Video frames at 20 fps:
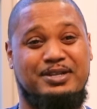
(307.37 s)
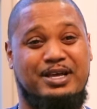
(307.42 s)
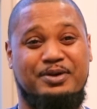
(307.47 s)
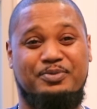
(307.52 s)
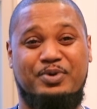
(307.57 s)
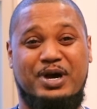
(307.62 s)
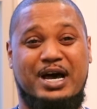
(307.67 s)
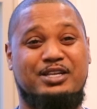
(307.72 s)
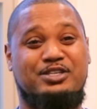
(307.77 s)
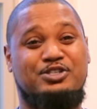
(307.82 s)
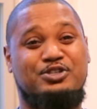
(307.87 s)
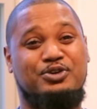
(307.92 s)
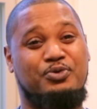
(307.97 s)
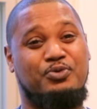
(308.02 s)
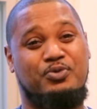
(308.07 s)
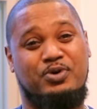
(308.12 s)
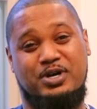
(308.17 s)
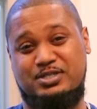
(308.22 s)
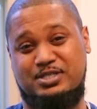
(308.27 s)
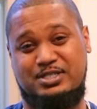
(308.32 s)
Like, I took
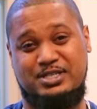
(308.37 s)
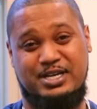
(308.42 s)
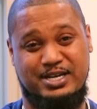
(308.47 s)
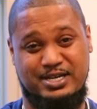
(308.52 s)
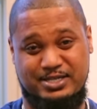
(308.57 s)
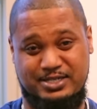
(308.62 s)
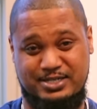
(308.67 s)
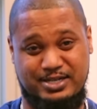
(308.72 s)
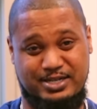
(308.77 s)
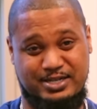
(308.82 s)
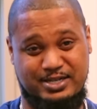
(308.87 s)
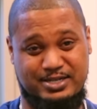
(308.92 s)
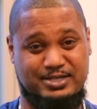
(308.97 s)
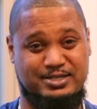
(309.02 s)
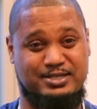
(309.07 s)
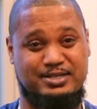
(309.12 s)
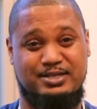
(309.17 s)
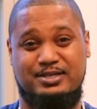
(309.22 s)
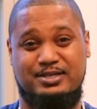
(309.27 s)
one science class